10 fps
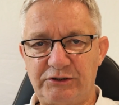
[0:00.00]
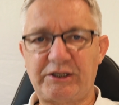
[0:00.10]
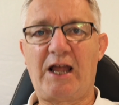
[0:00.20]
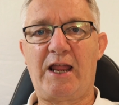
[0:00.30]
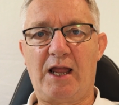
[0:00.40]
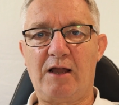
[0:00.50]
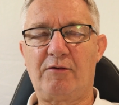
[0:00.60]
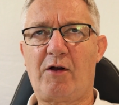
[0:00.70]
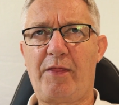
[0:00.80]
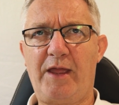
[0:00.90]
Taya,
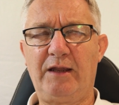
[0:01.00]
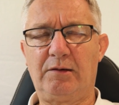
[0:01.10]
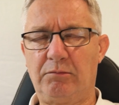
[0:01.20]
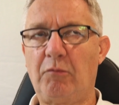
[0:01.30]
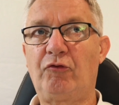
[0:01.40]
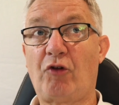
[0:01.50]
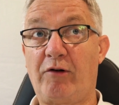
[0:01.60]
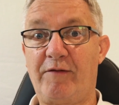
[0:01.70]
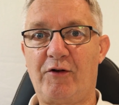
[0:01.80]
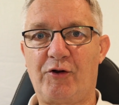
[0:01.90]
I think.
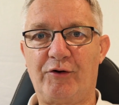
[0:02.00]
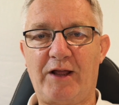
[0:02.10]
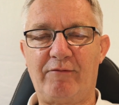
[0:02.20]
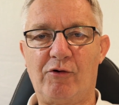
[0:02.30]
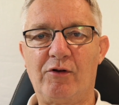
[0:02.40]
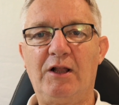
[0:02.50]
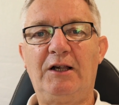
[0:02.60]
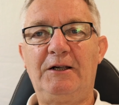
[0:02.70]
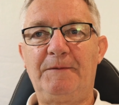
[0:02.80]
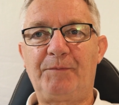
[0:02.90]
Sorry if I got that wrong.
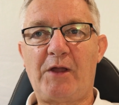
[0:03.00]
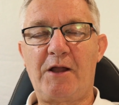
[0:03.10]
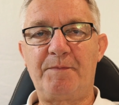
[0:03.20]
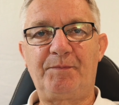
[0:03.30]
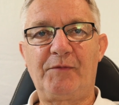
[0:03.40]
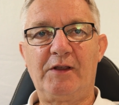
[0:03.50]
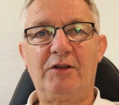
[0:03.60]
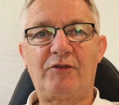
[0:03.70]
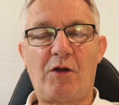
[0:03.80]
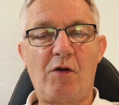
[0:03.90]

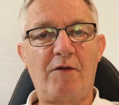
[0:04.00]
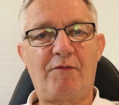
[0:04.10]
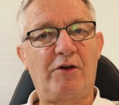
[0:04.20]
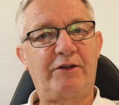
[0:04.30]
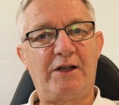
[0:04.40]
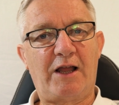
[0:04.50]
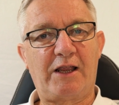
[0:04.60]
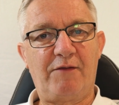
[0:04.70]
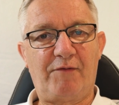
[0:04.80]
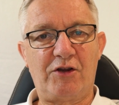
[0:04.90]
So I followed the
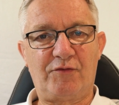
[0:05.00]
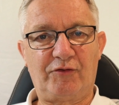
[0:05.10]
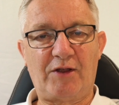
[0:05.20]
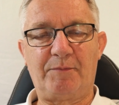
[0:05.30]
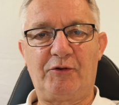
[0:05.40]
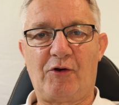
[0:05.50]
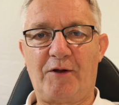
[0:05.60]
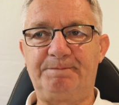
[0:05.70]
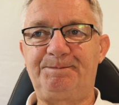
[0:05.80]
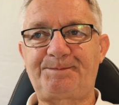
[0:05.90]
Lucky Fish for some
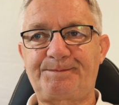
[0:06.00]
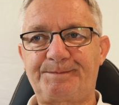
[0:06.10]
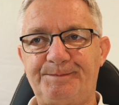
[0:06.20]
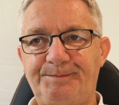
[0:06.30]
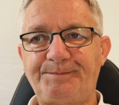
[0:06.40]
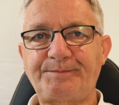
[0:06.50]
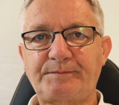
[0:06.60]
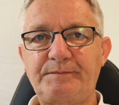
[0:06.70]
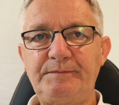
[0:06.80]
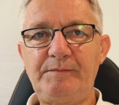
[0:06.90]
time.
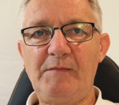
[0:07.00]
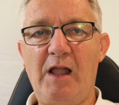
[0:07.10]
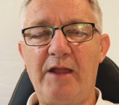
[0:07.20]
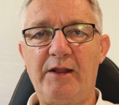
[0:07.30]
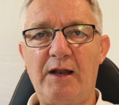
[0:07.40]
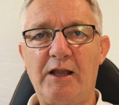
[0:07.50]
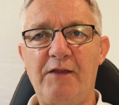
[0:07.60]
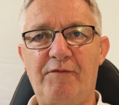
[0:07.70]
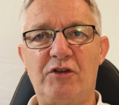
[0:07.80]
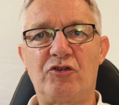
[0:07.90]
And the Lucky
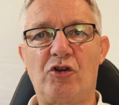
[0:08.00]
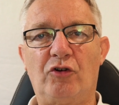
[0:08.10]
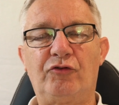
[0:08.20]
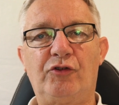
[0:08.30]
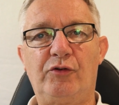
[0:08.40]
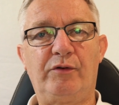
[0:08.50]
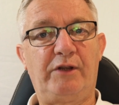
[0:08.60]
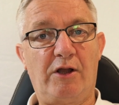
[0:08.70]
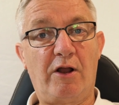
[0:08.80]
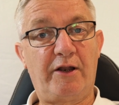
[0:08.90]
Fish got to
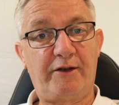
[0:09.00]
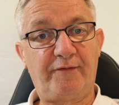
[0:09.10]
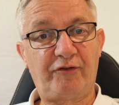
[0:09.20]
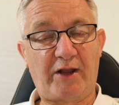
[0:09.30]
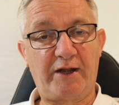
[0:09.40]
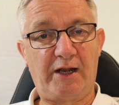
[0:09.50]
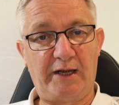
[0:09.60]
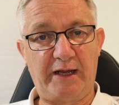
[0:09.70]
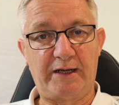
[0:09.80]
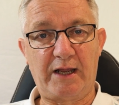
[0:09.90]
the island of St.
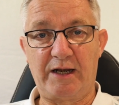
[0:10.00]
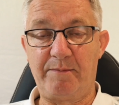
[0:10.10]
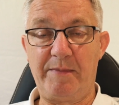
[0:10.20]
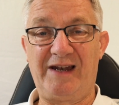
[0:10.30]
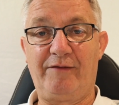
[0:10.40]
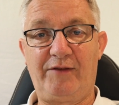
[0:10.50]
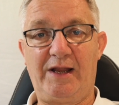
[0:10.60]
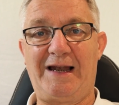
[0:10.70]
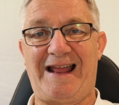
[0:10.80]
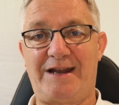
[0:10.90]
Helena in the middle of the
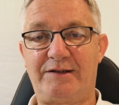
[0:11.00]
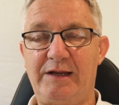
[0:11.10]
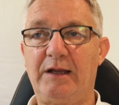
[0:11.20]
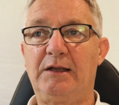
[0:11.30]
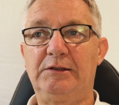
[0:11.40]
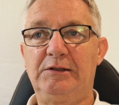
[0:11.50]
Atlantic.